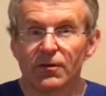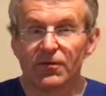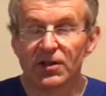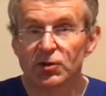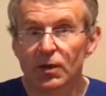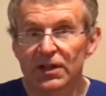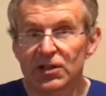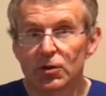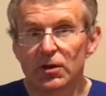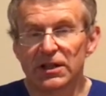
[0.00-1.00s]
visual
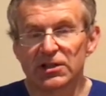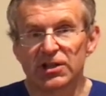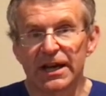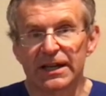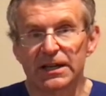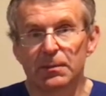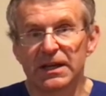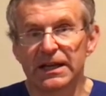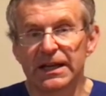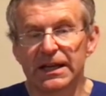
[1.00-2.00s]
acuity checking,
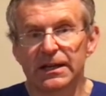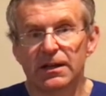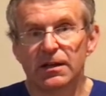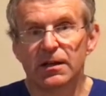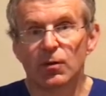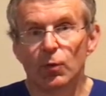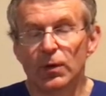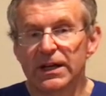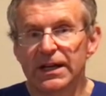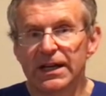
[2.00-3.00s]
meaning
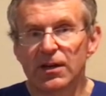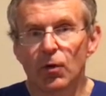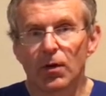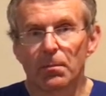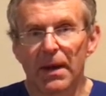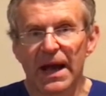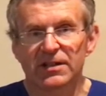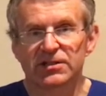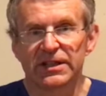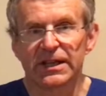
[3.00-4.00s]
reading or
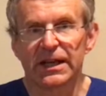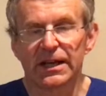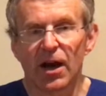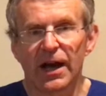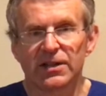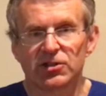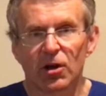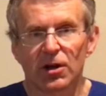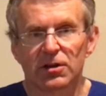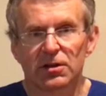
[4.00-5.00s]
matching an eye
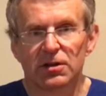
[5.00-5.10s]
chart.